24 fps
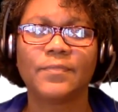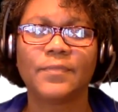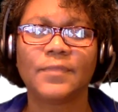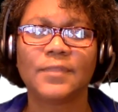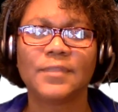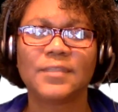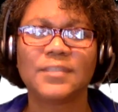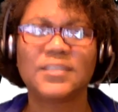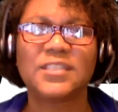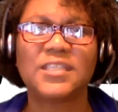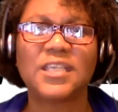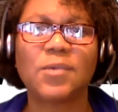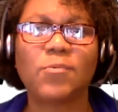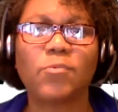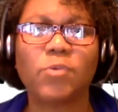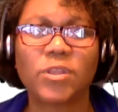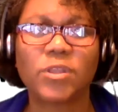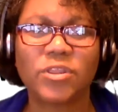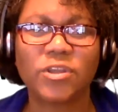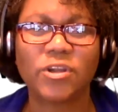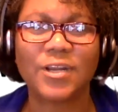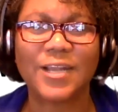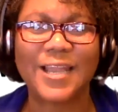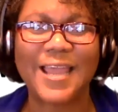See
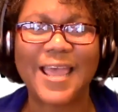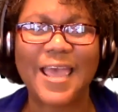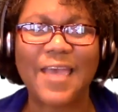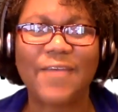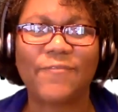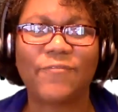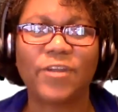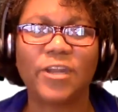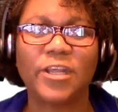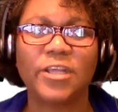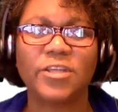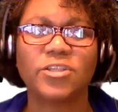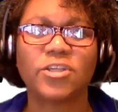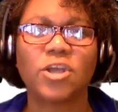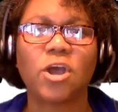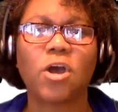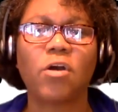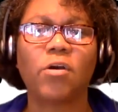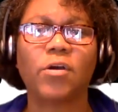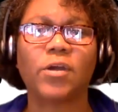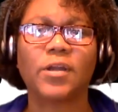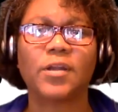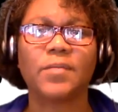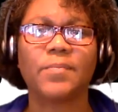what they're laughing and
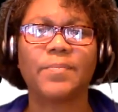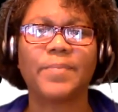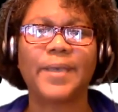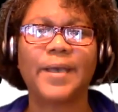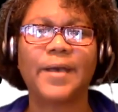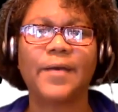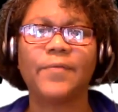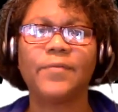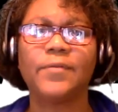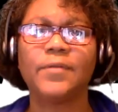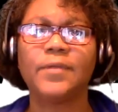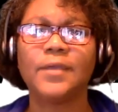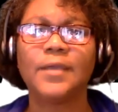talking about.